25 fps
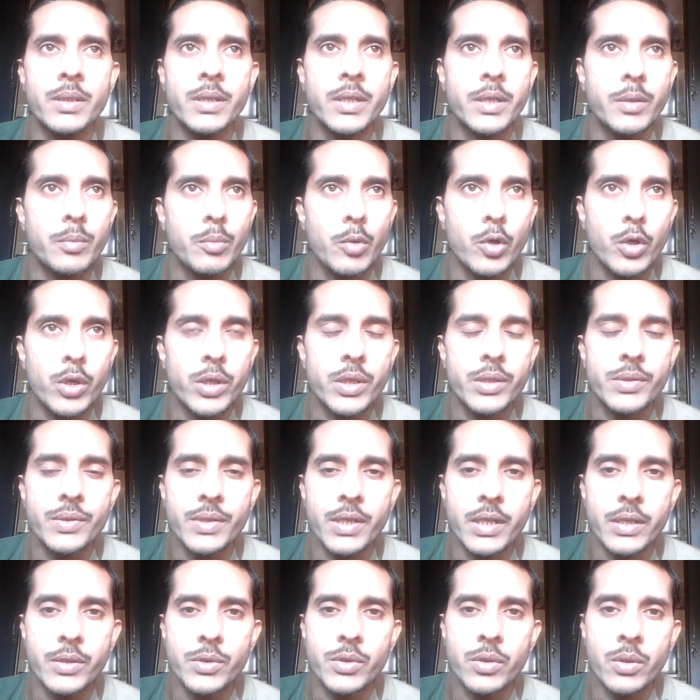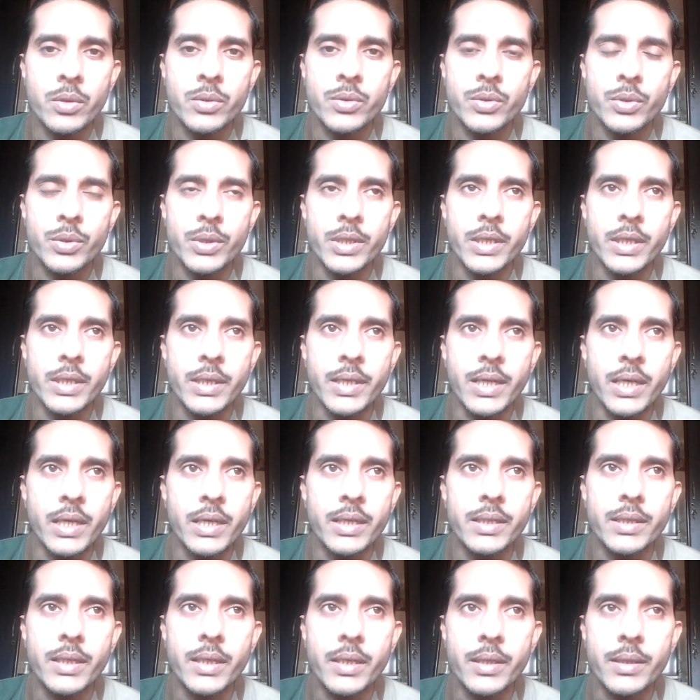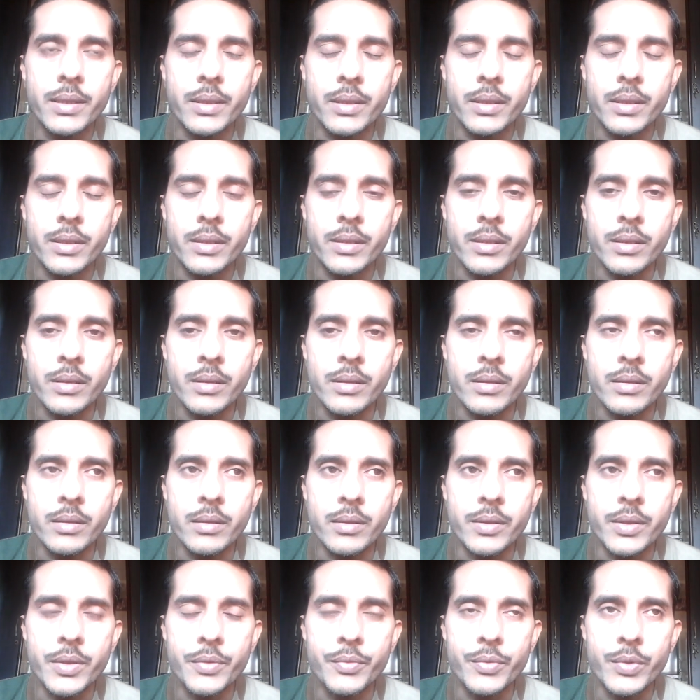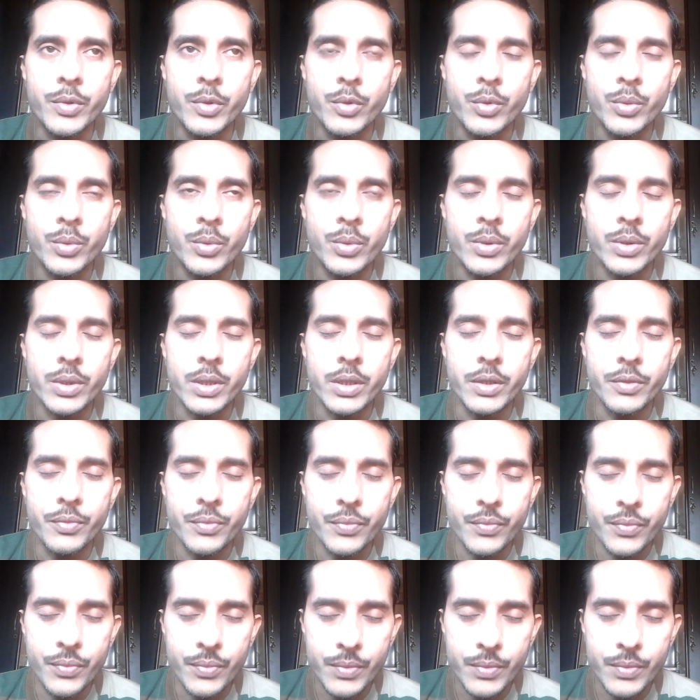In modern science also they are telling that if